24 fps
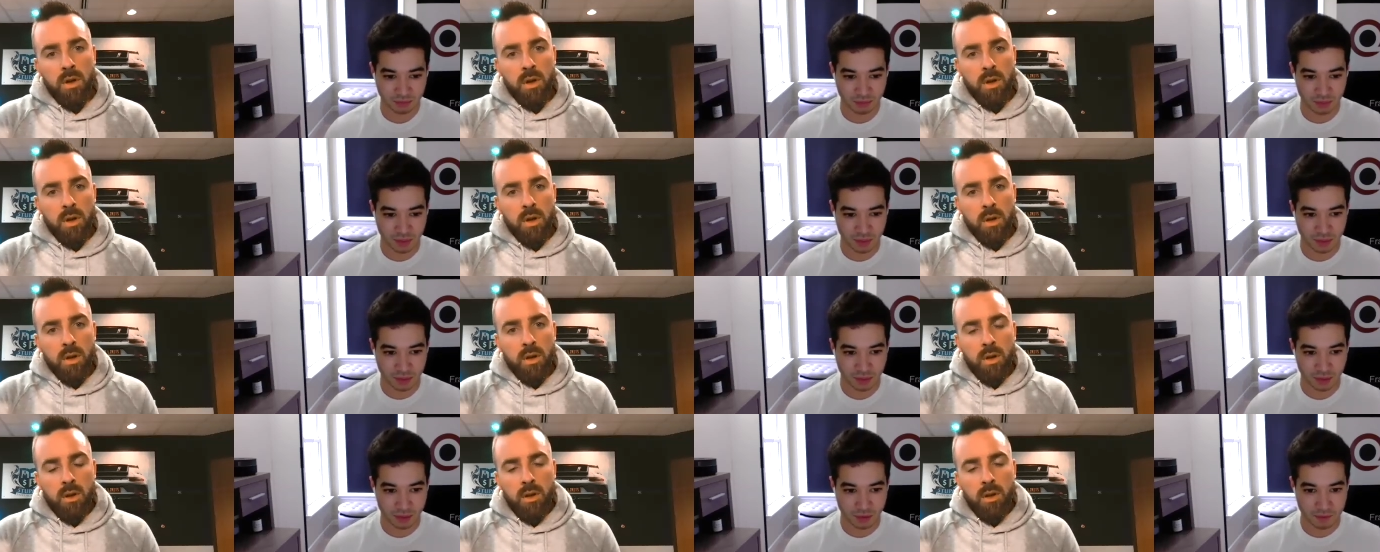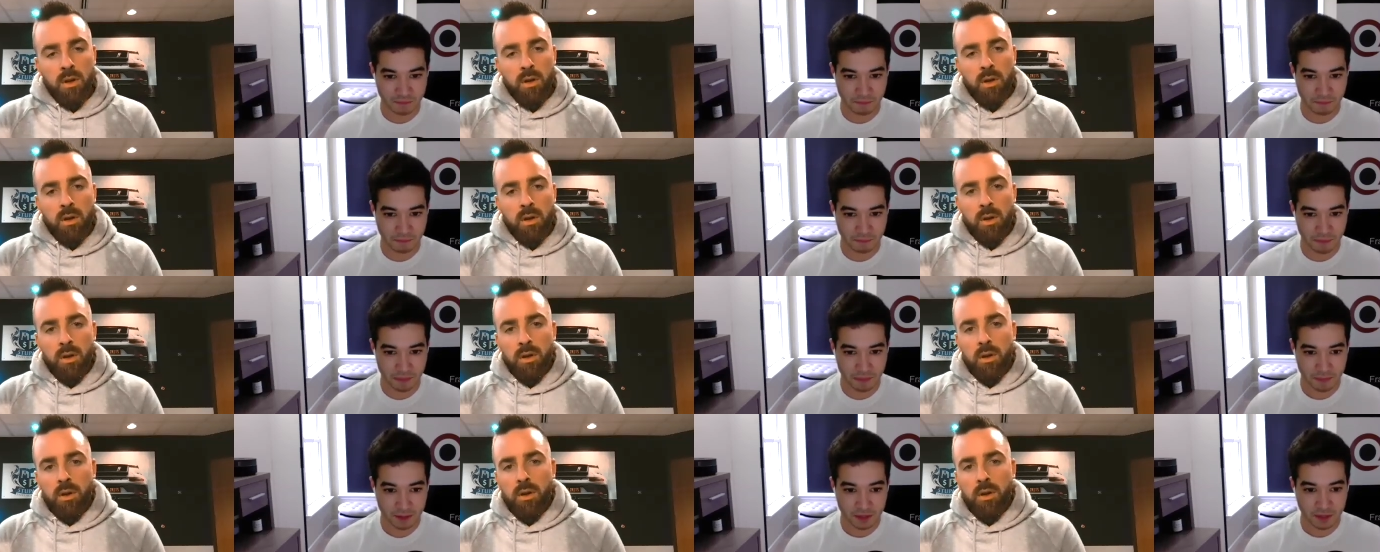Speaker 1: um,
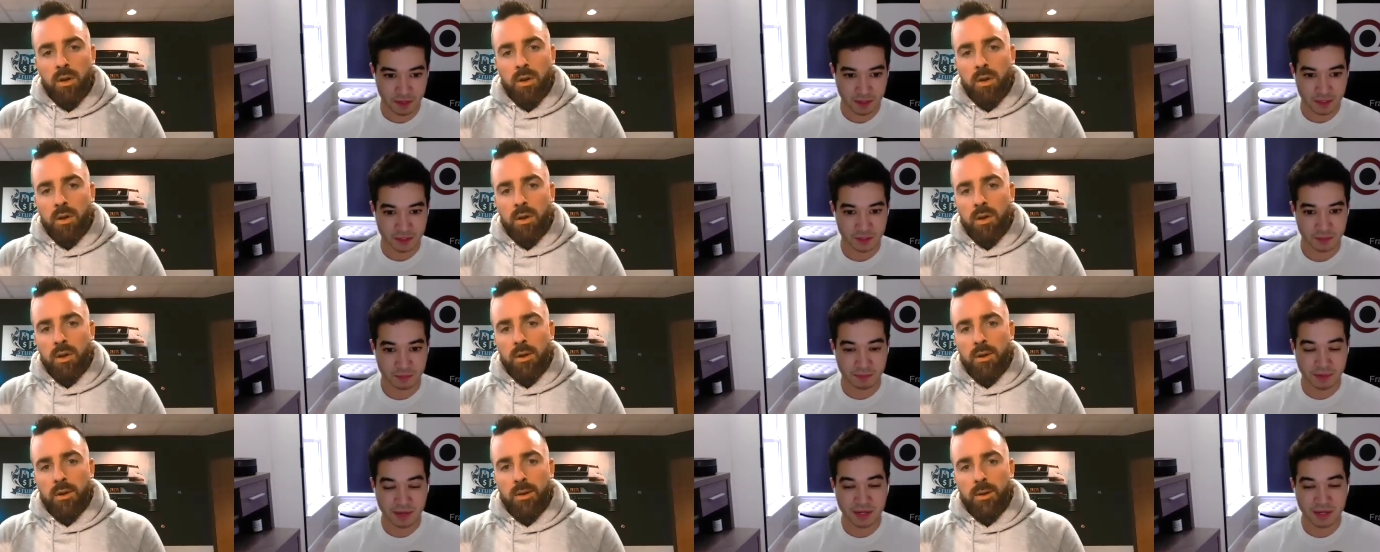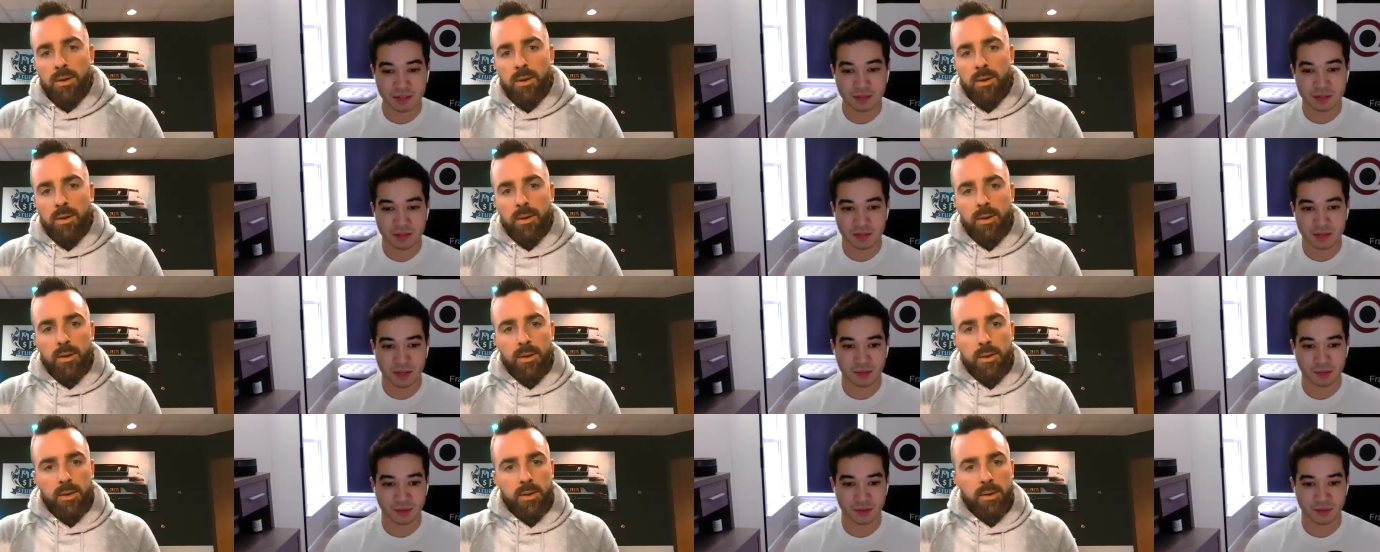debate
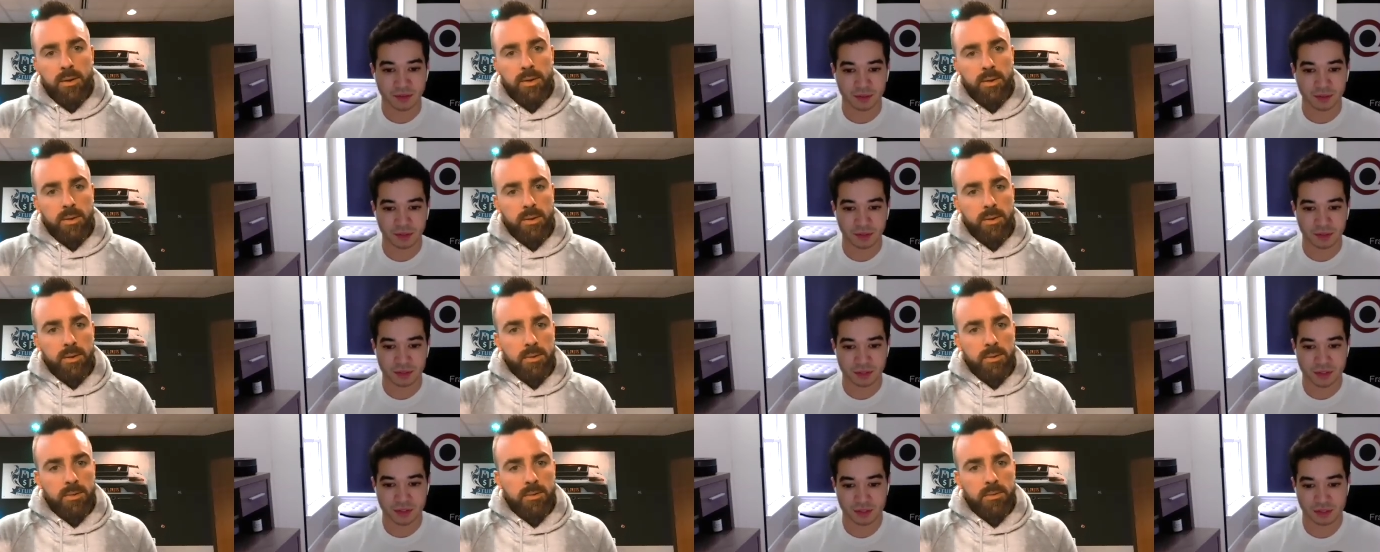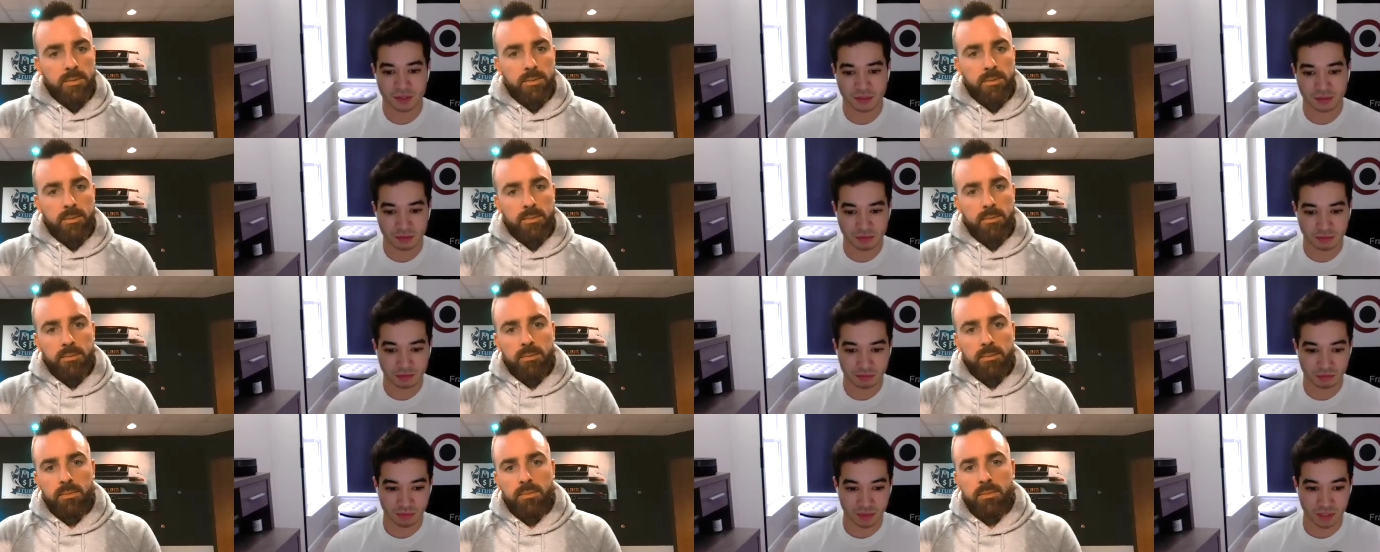that there is
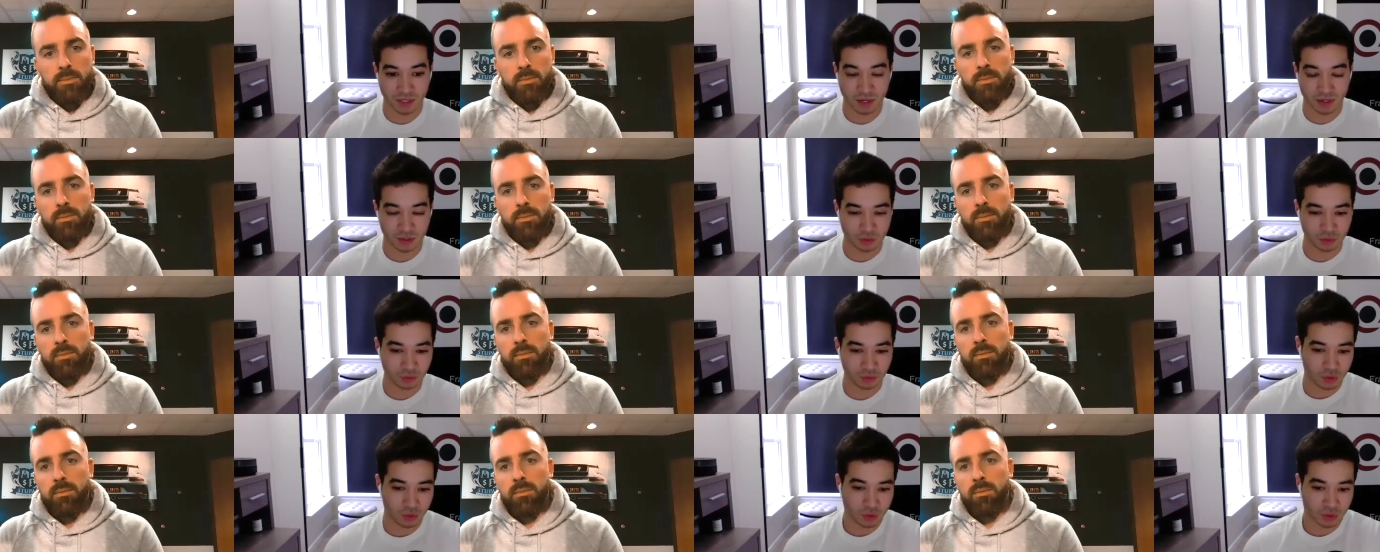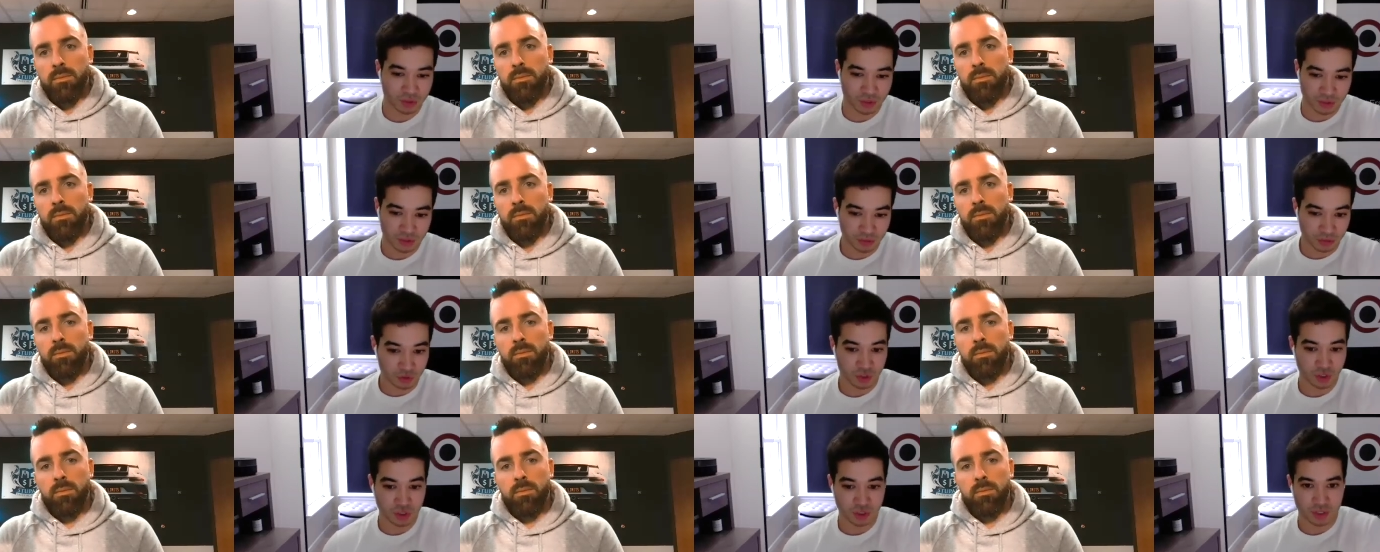yeah you just
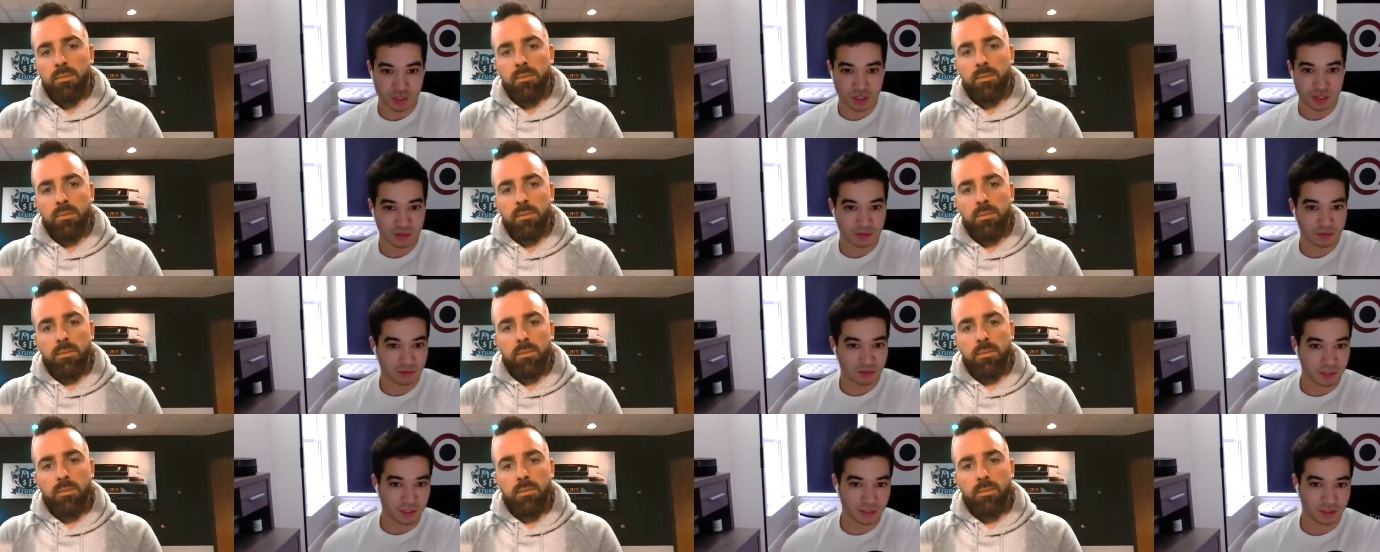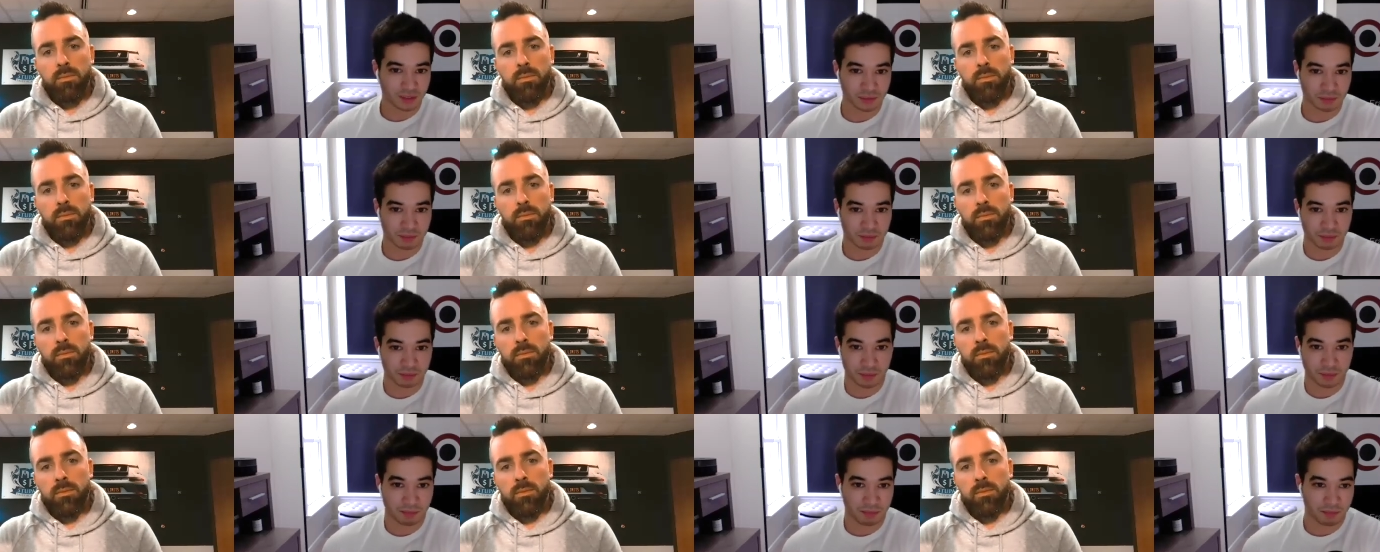you just get the
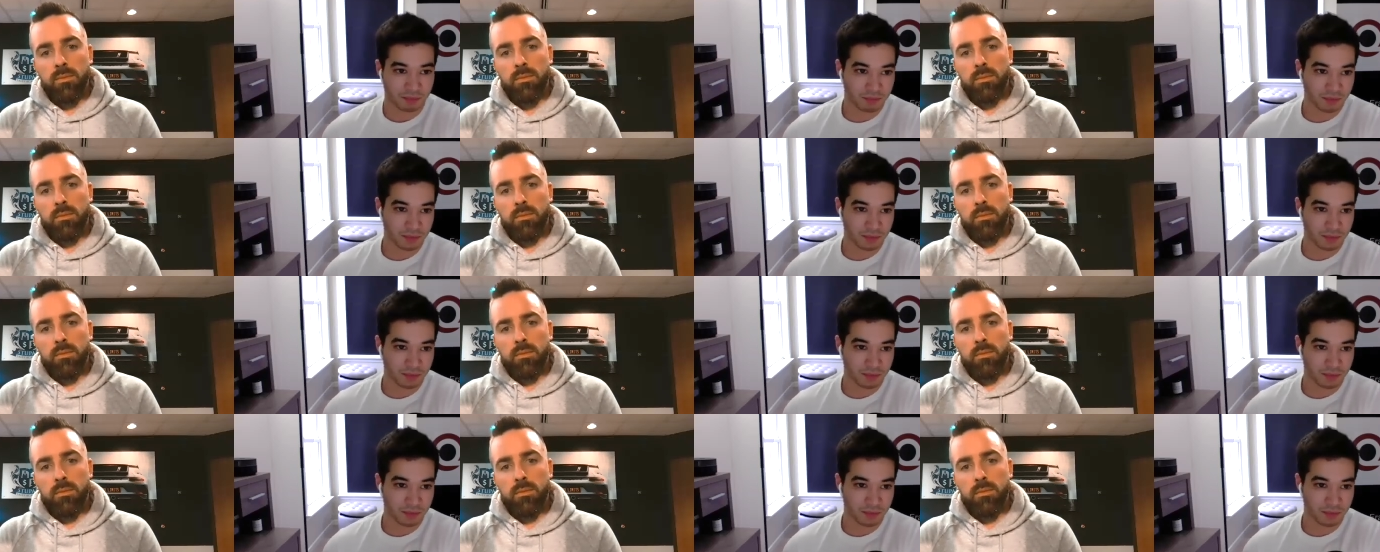the,